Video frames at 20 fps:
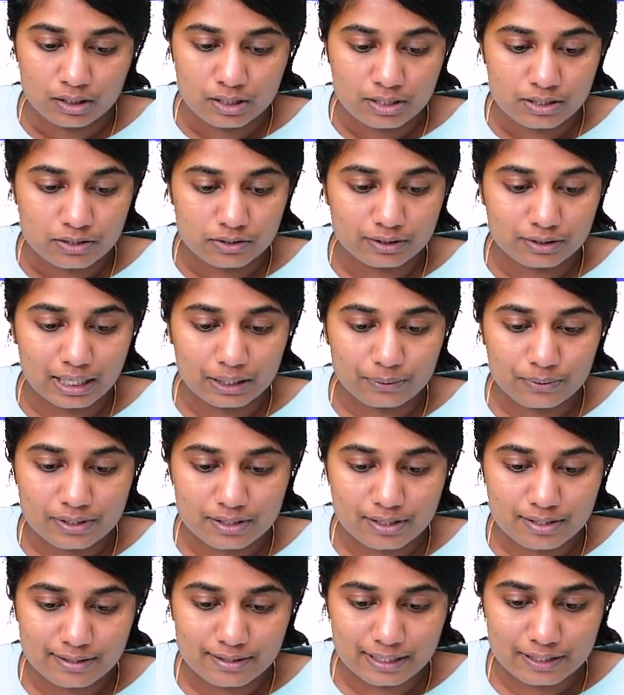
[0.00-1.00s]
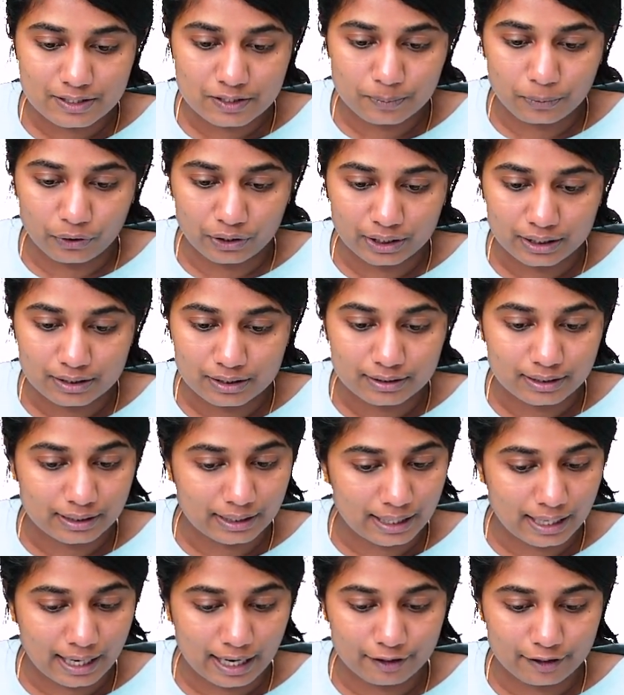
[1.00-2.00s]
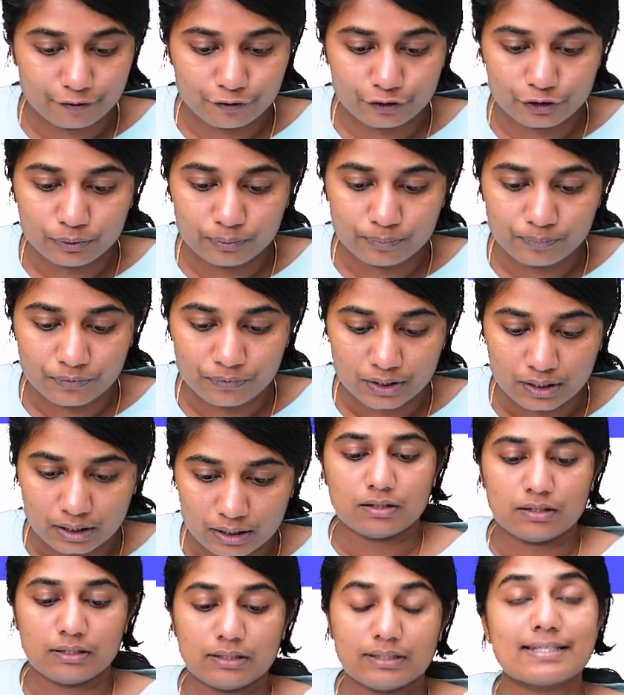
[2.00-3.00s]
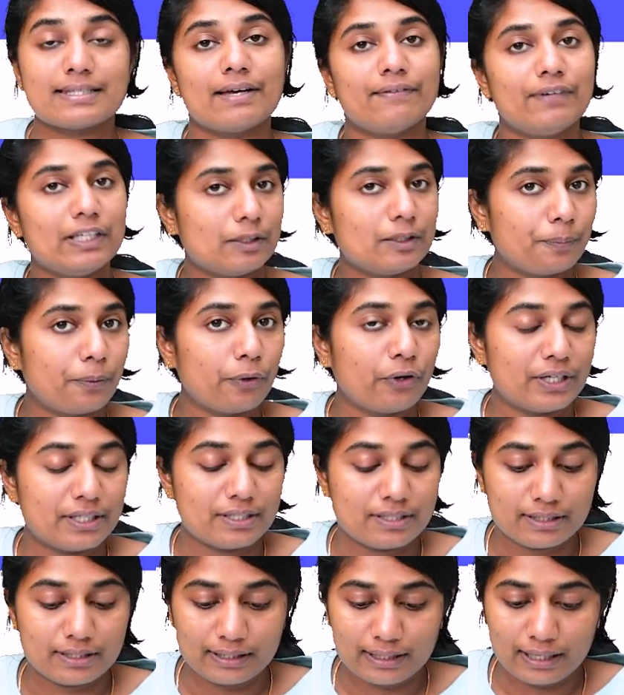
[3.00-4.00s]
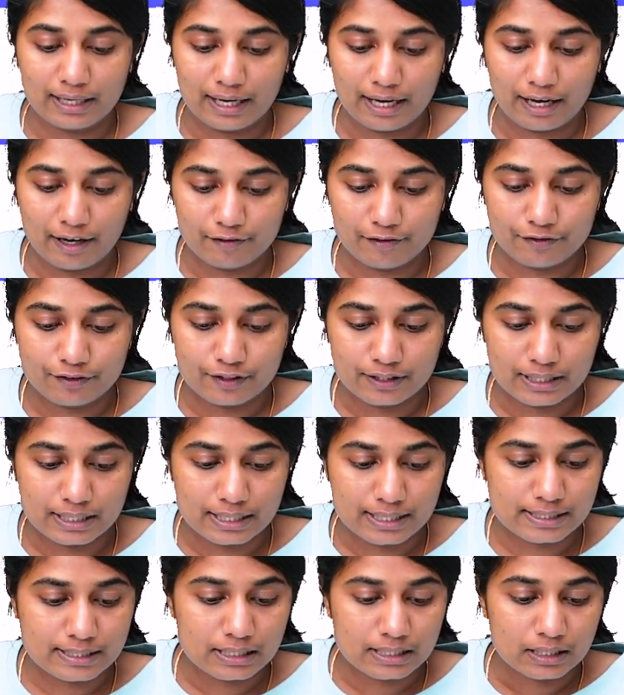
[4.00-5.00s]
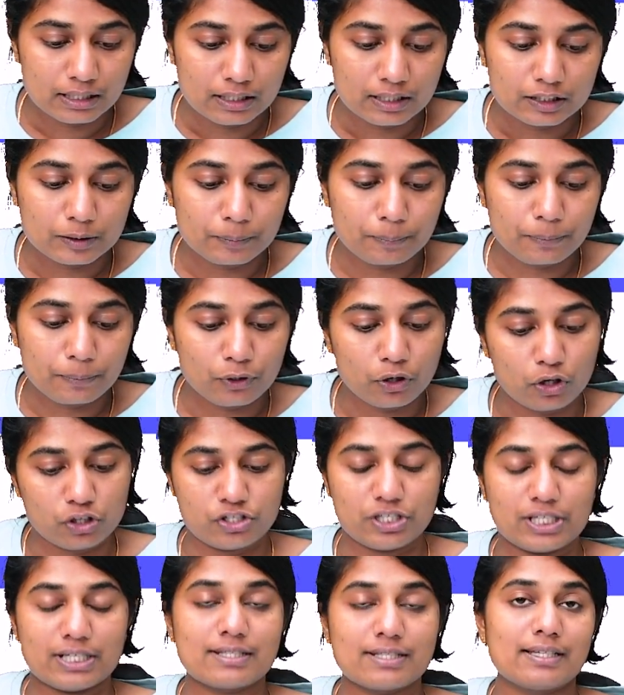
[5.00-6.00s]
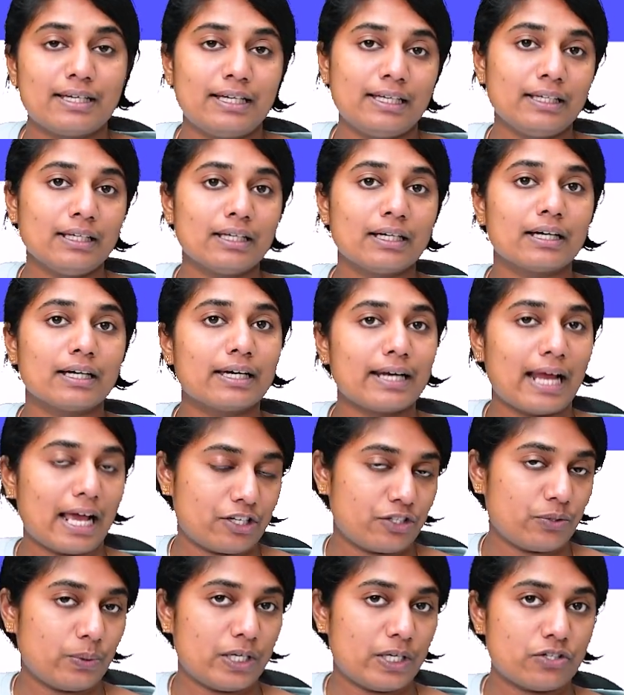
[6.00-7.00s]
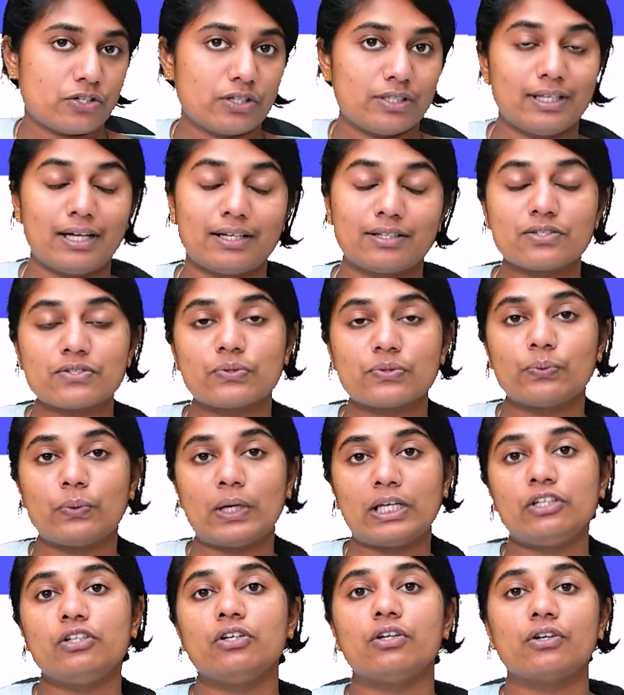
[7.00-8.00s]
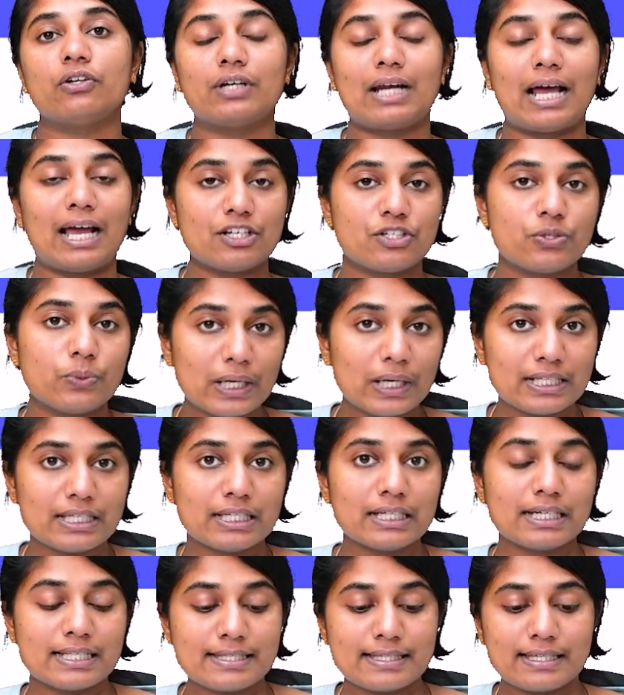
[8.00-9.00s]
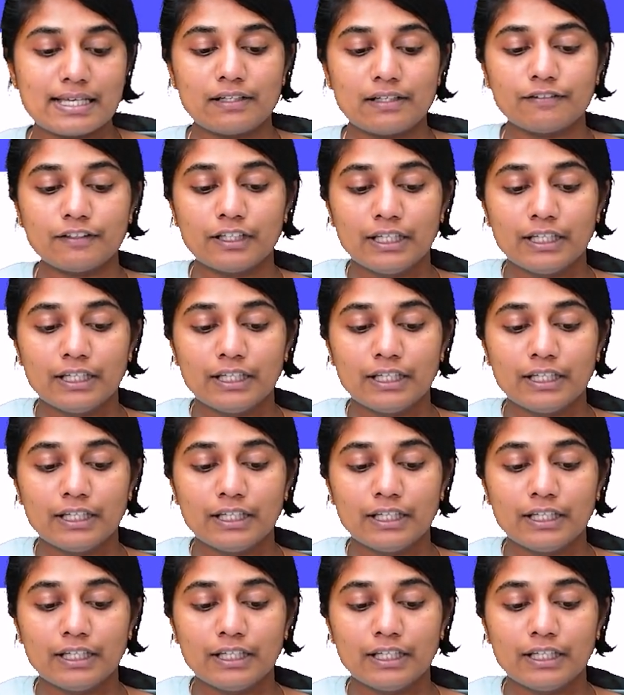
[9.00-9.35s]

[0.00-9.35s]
So that was the sixth point that I had for you. The seventh point that I have is the projects in graduation. That is, when you're graduating itself,